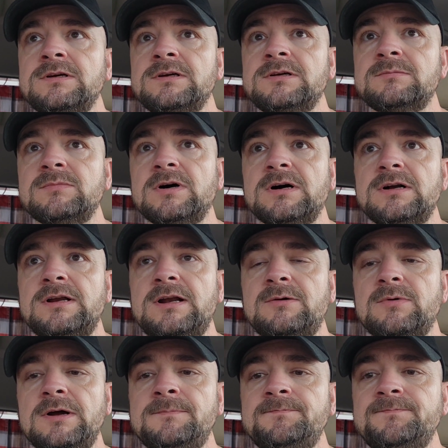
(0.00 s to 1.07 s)
but
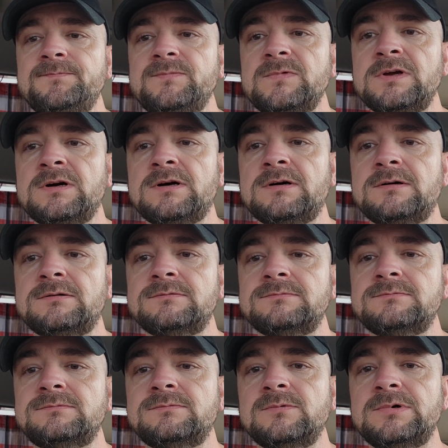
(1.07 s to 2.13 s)
anyway,
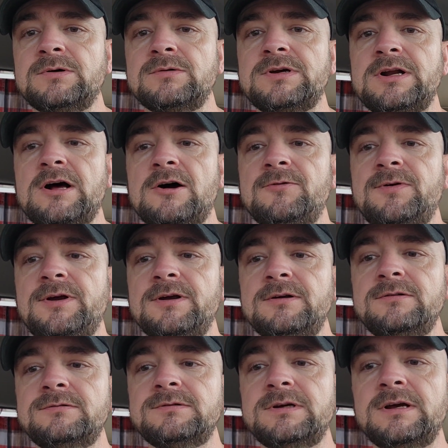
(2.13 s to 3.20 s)
we're gonna get off here,
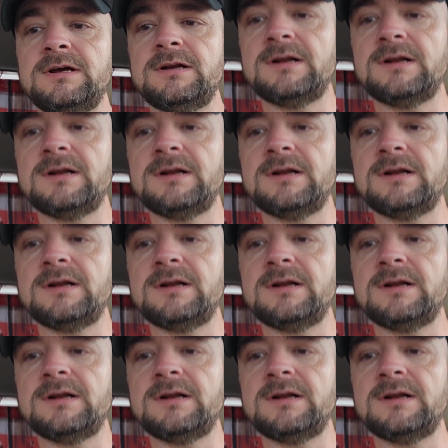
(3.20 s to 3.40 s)
and